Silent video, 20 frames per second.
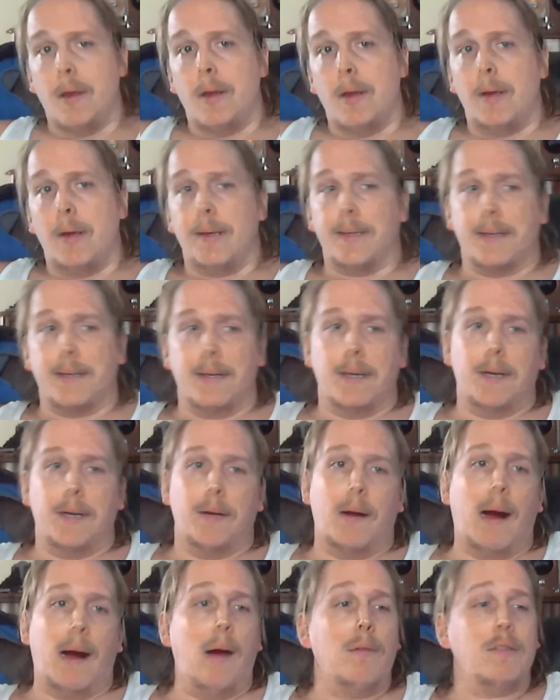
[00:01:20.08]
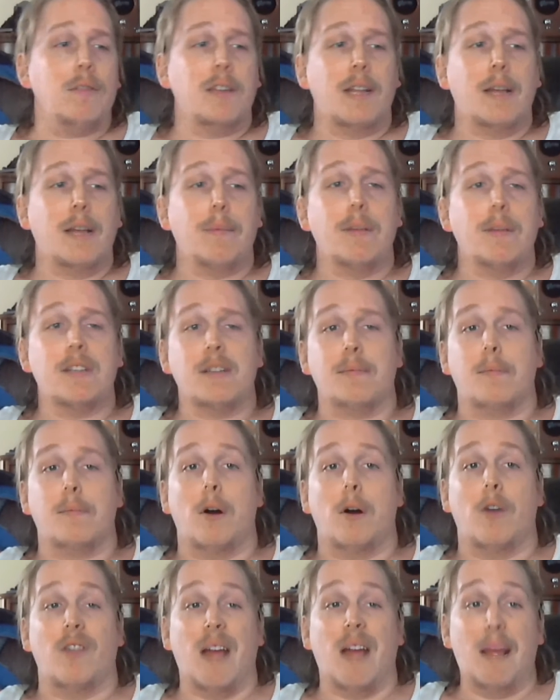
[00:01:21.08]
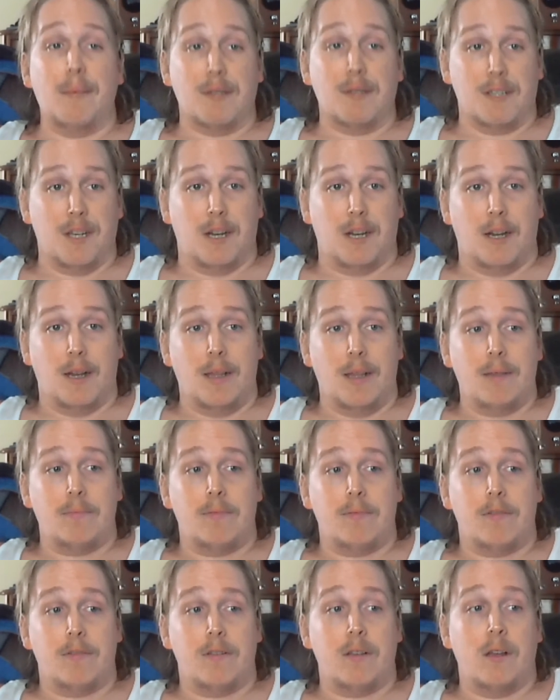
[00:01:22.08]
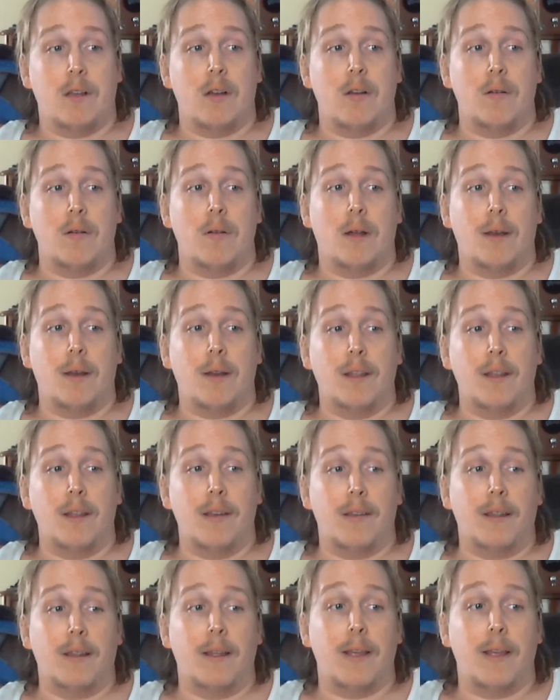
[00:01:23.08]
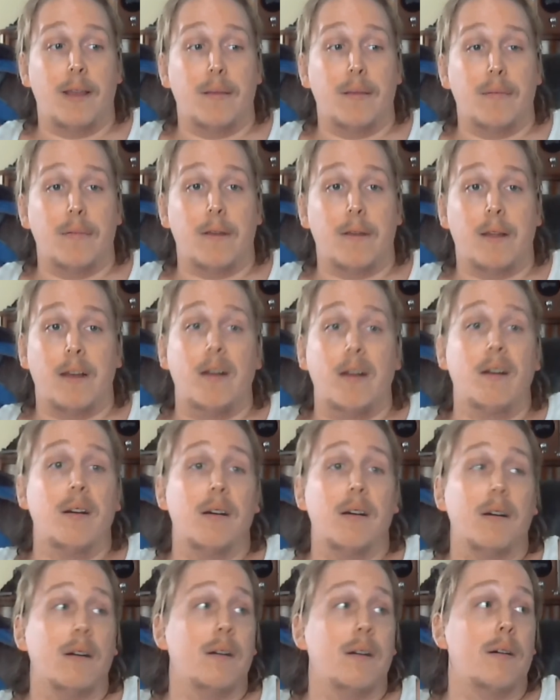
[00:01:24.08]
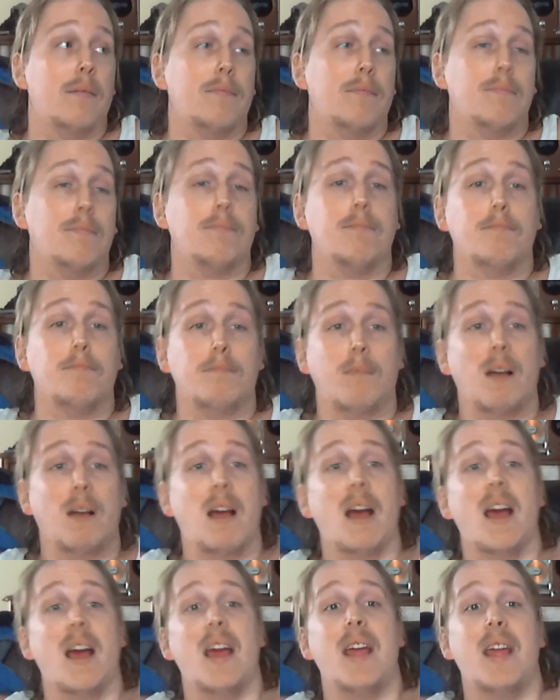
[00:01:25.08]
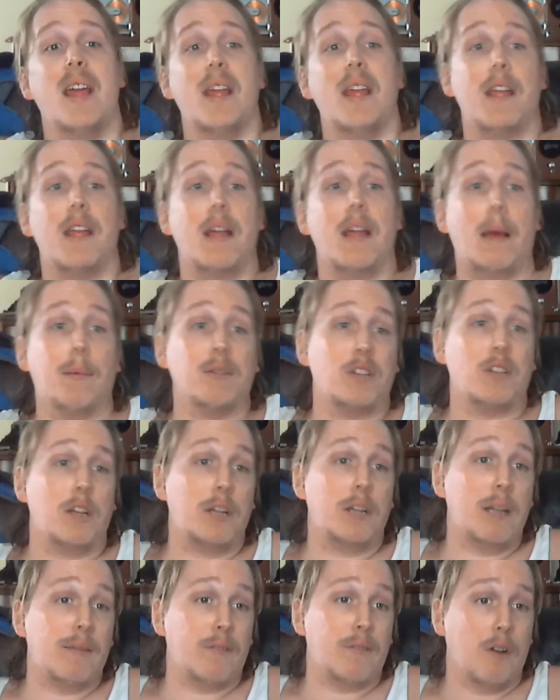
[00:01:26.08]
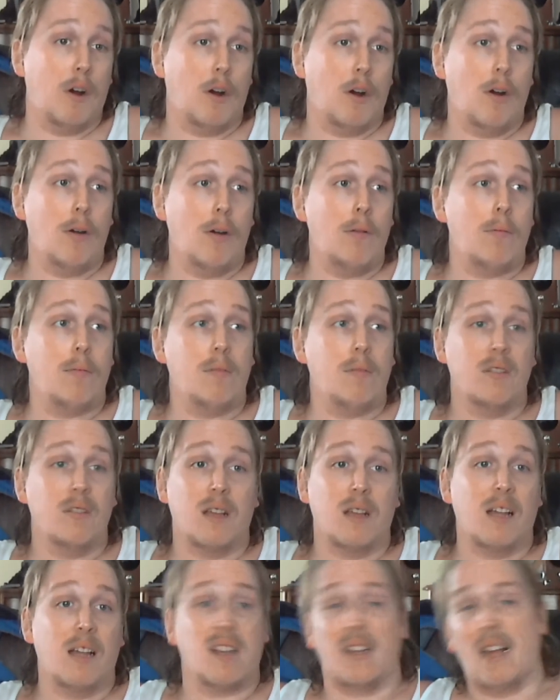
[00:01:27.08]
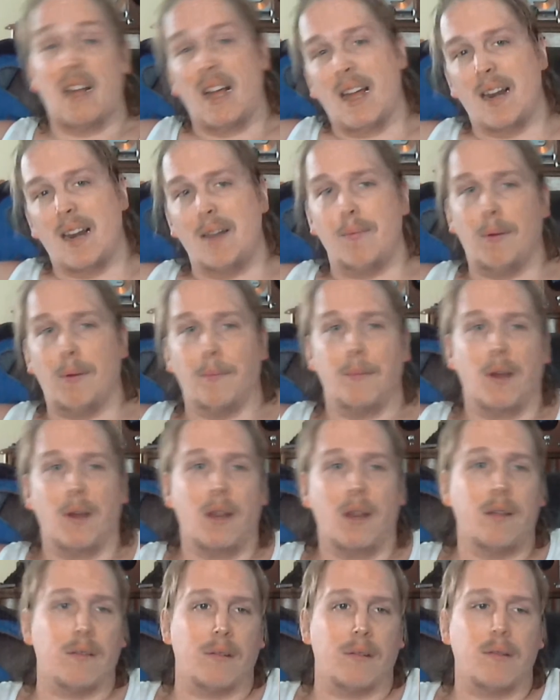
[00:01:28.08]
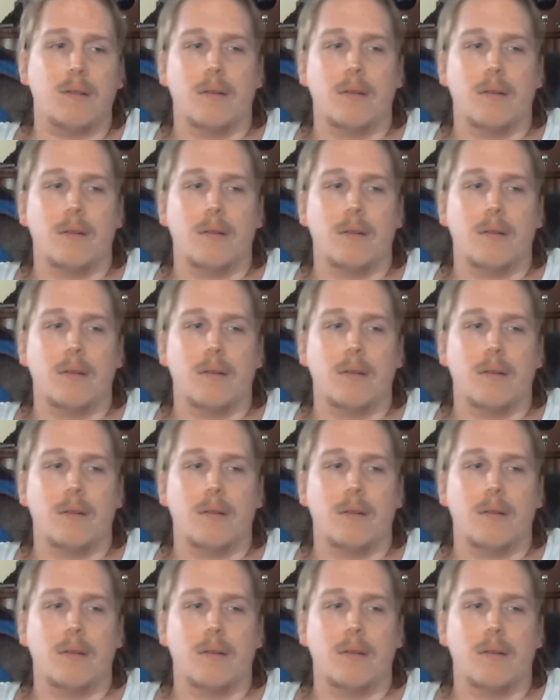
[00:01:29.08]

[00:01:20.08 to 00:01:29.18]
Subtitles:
So I was going to get me something off Amazon, so I needed to get a Amazon gift card, because I got a little bit of money, so